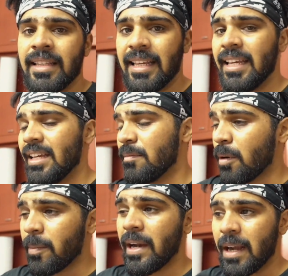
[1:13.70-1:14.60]
The
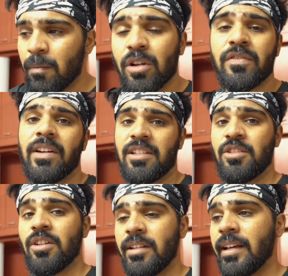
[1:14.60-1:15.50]
proper atmosphere is
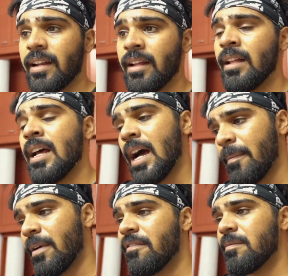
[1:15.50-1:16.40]
not there.
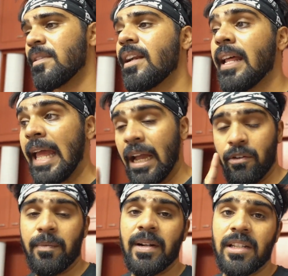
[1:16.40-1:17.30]
Apart from that,
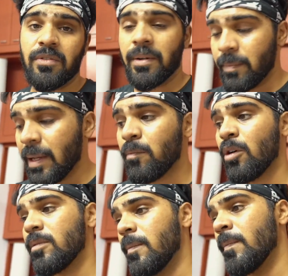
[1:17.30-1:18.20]
equipment is one big
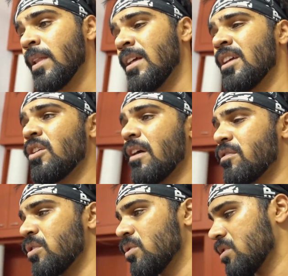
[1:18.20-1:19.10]
problem. You have
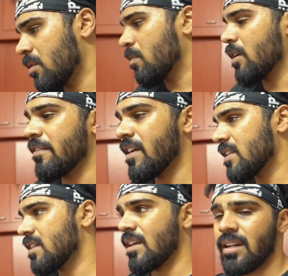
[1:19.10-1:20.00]
to use your body
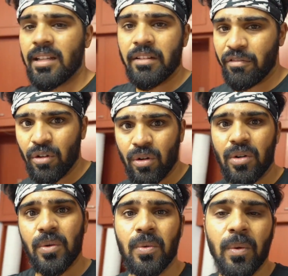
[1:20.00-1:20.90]
weights and the floor
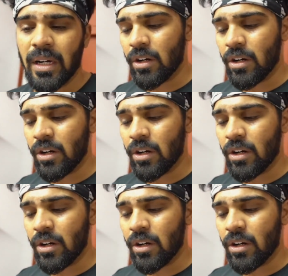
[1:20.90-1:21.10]
to work